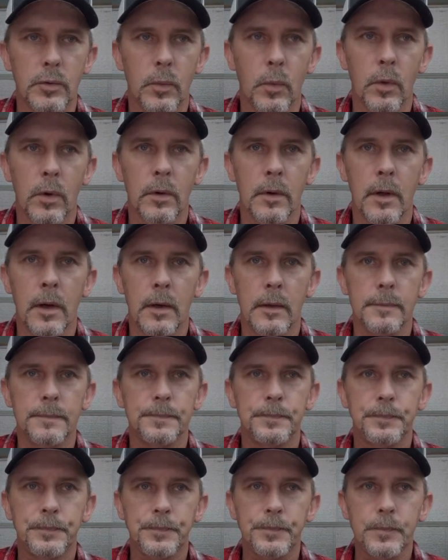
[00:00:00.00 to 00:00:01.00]
we're
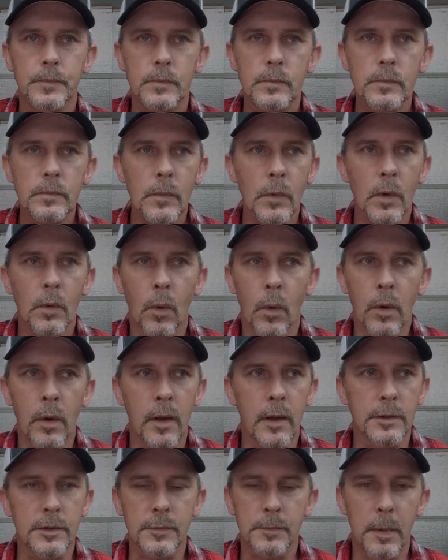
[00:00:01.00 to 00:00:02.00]

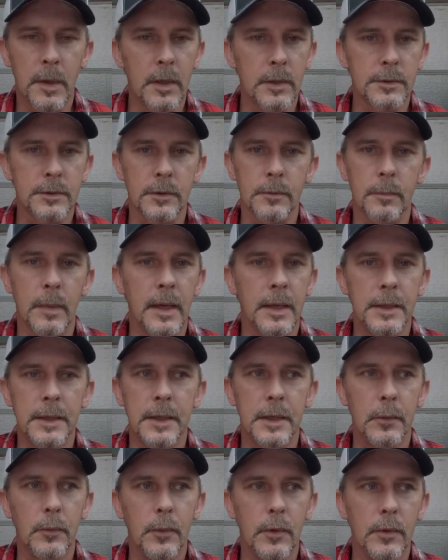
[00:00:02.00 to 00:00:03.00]
not sponsored by
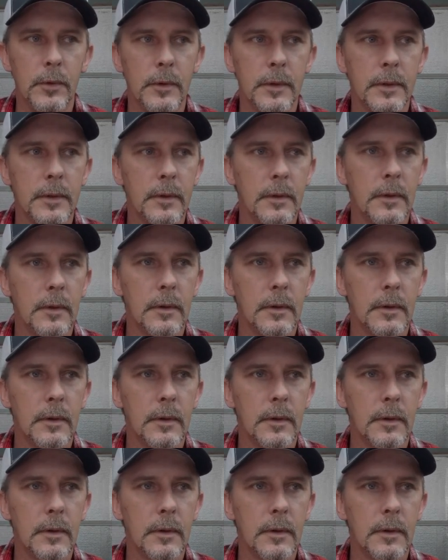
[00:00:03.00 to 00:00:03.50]
anyone.